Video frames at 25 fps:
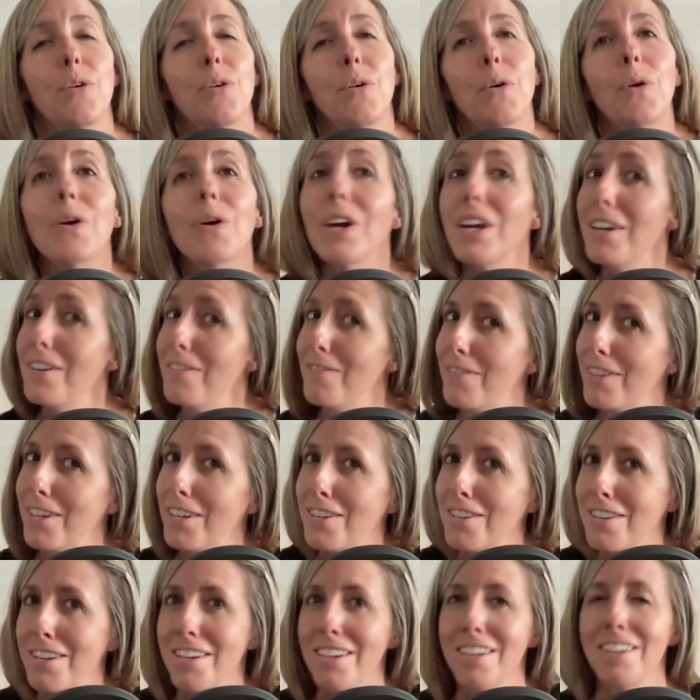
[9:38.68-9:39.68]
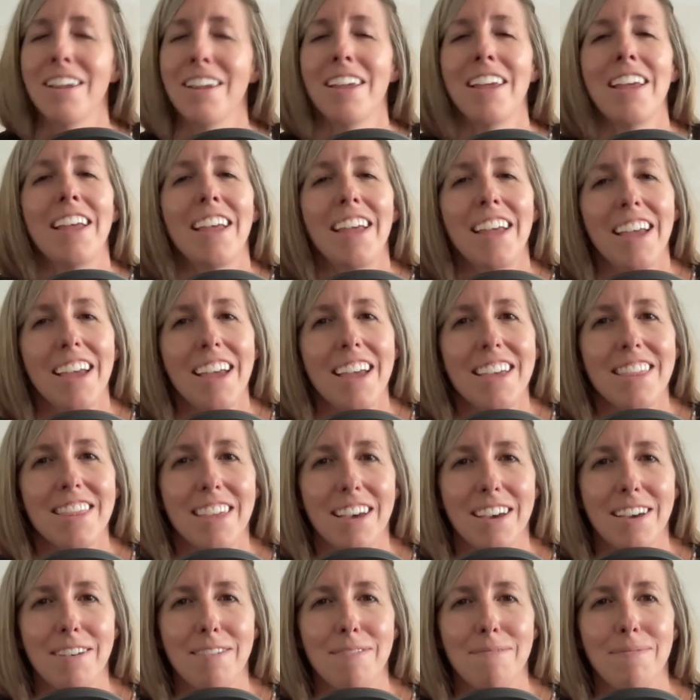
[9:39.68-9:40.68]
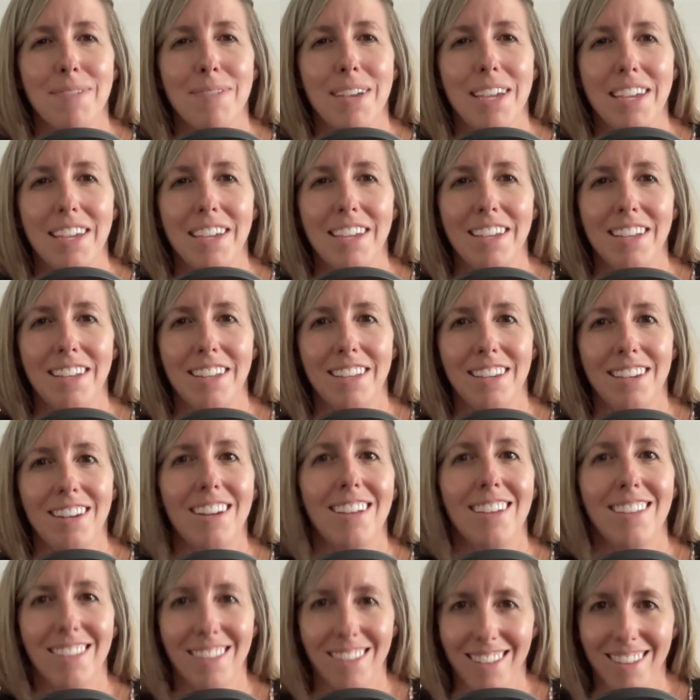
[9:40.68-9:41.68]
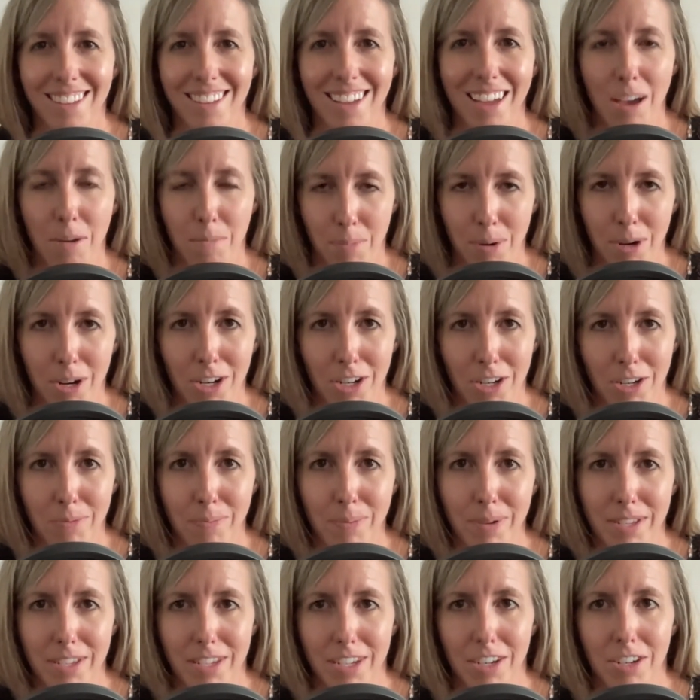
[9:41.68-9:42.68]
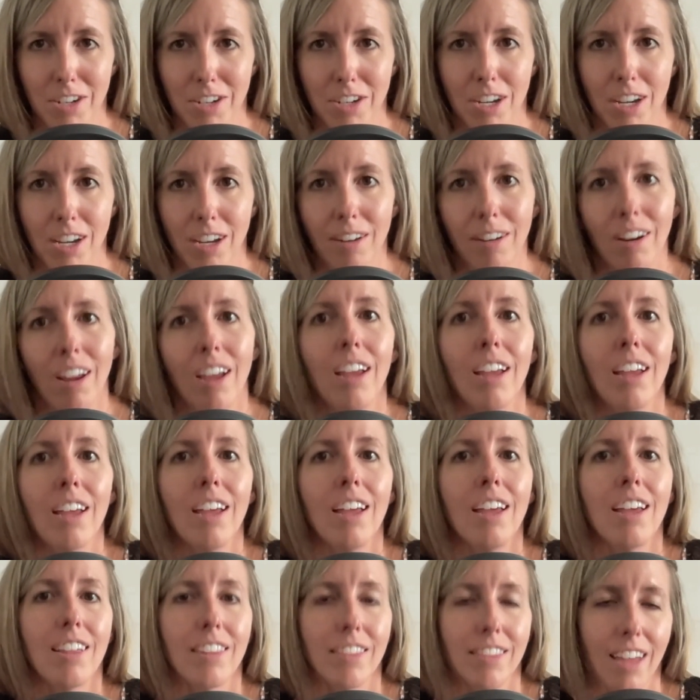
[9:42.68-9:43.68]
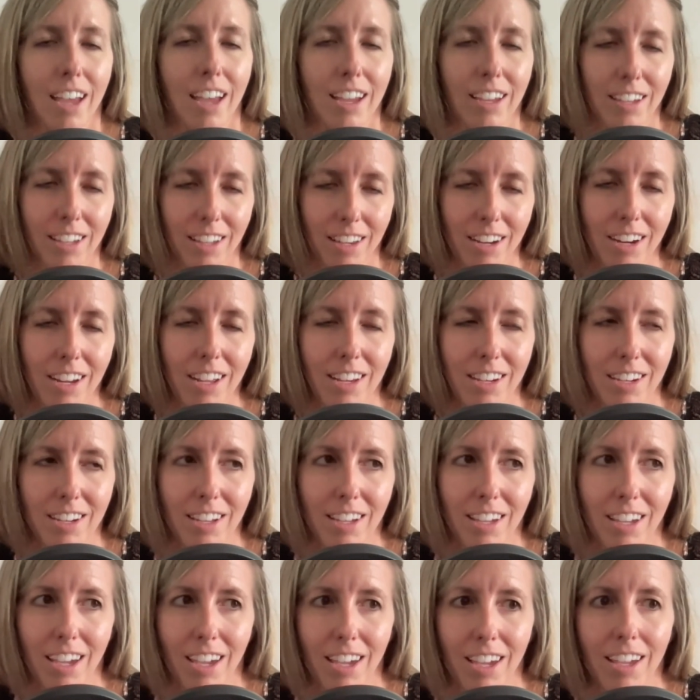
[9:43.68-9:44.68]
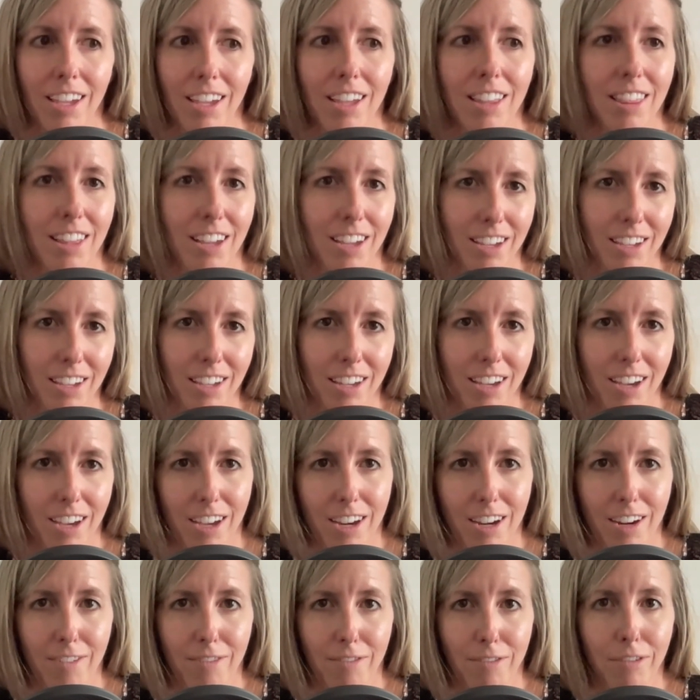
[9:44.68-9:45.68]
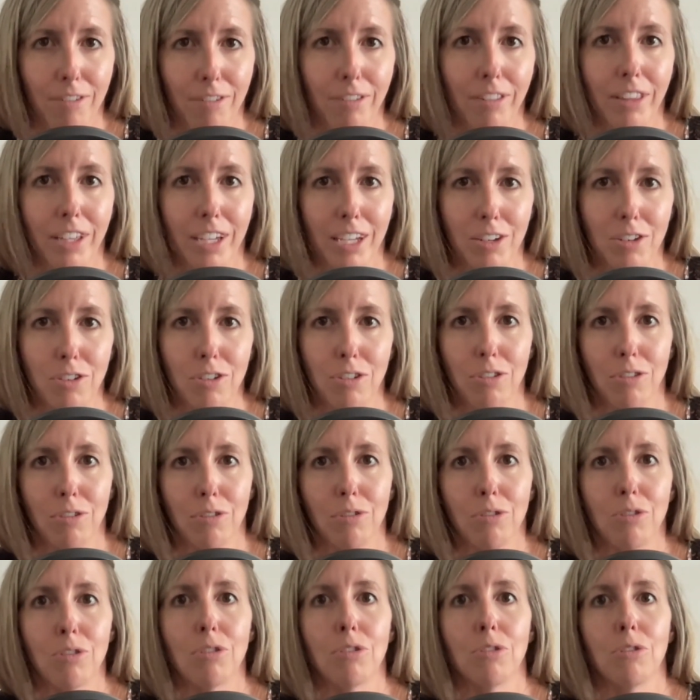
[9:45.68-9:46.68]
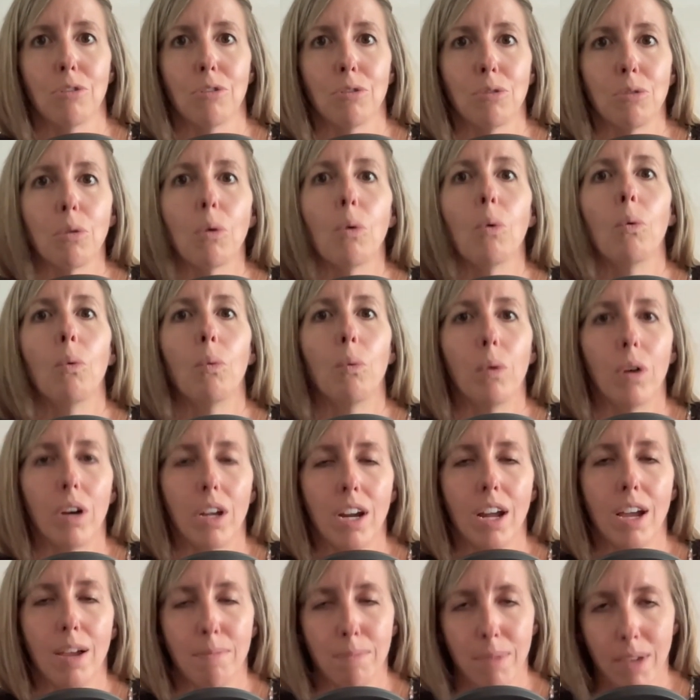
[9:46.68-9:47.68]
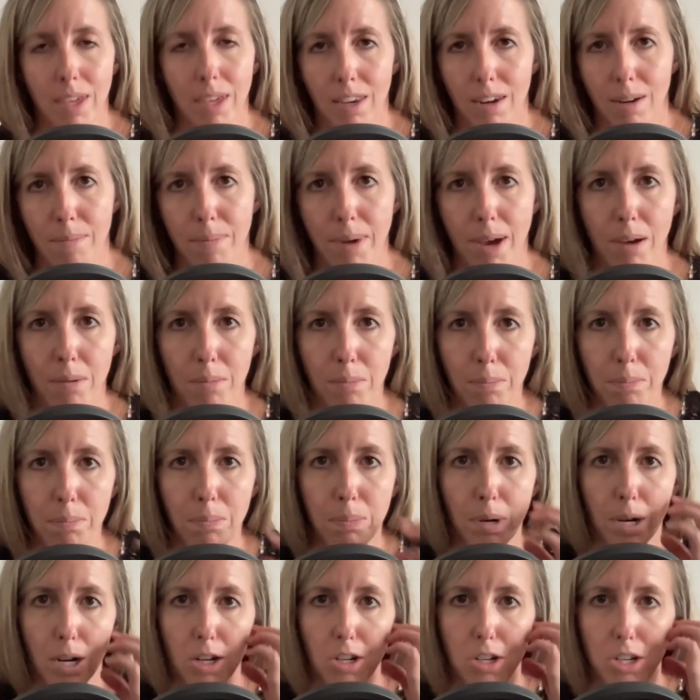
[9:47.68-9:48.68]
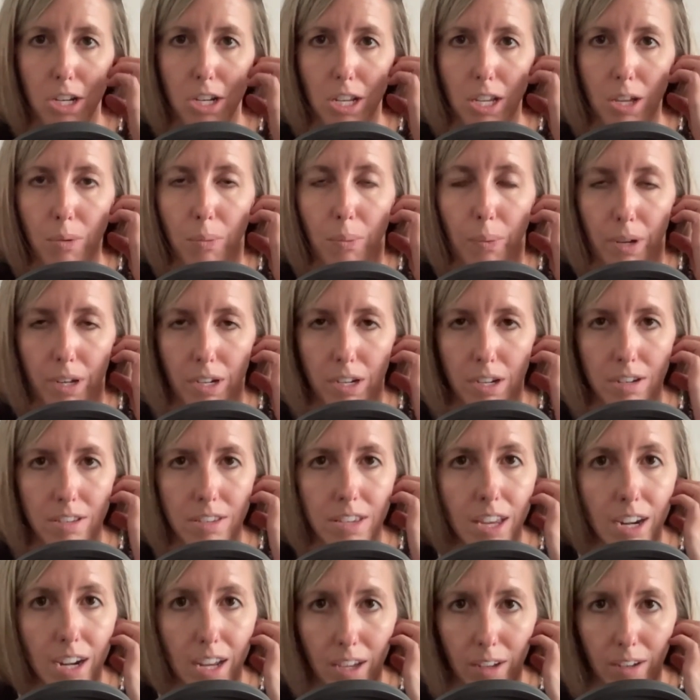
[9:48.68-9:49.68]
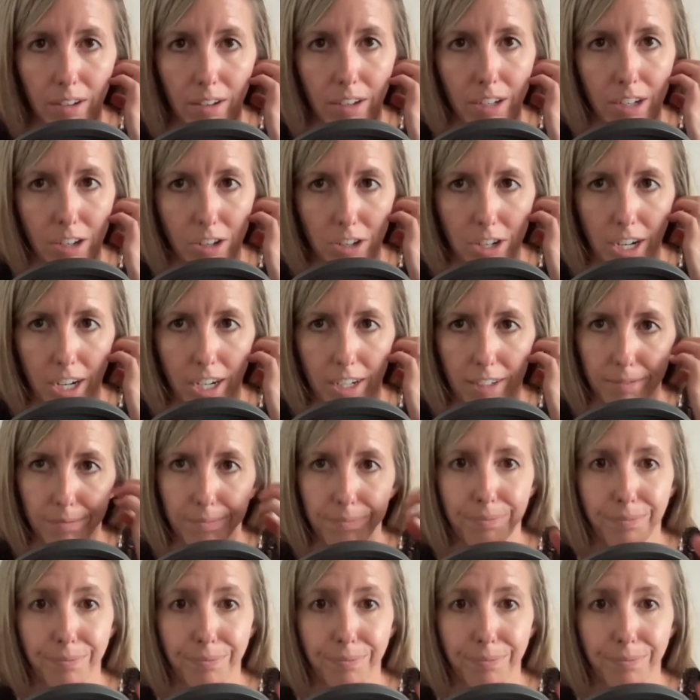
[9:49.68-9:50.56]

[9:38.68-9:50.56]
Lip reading: or envision them in a perched position, that can indicate and that can kind of lead you to what I mean about perching when you're sitting on your chair.